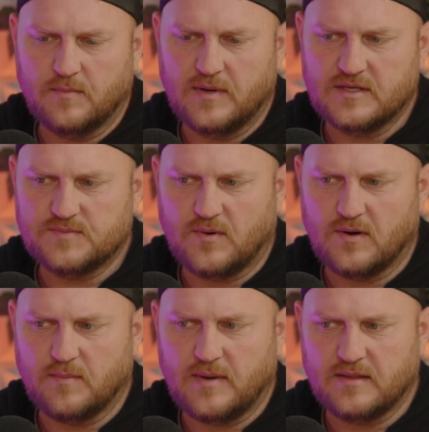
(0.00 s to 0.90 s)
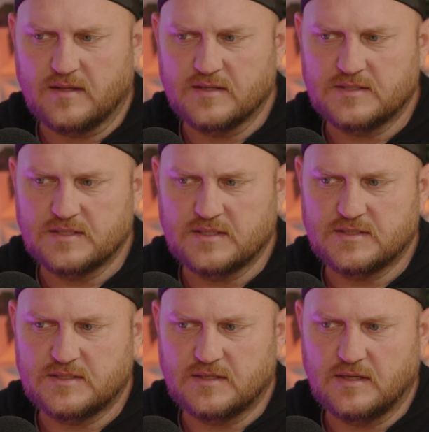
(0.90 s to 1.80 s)
biggest part about this is
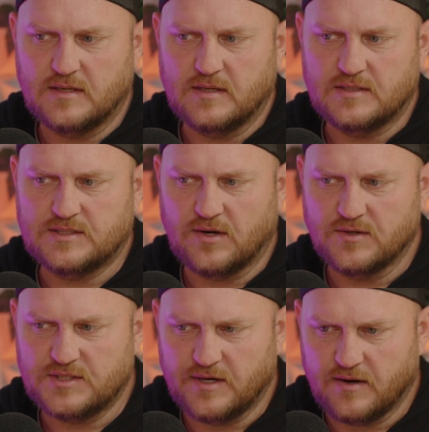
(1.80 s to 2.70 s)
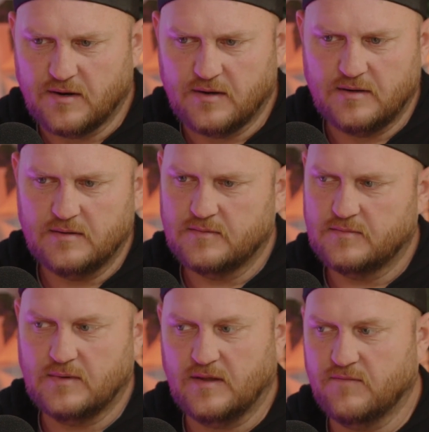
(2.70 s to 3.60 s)
it's it's tertiary,
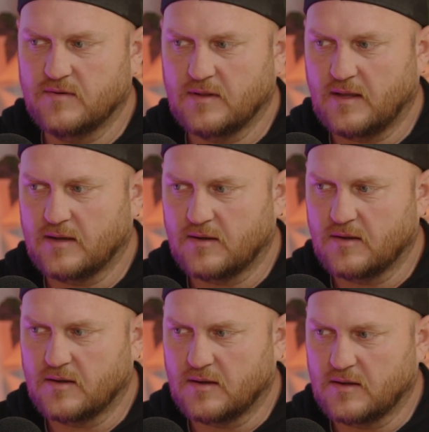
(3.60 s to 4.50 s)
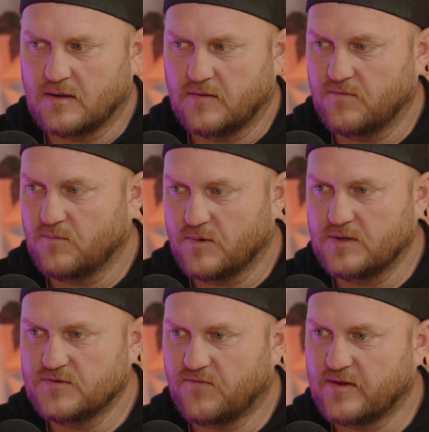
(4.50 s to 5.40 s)
even like you want to
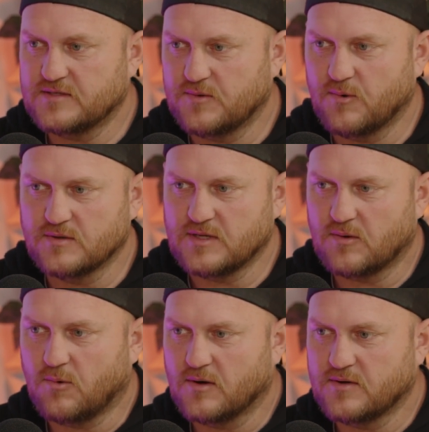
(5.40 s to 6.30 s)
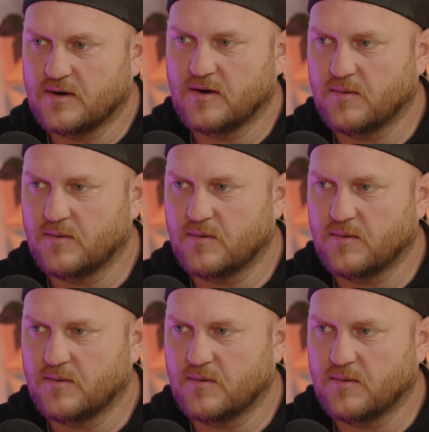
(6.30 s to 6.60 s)
use fancy words like quaternary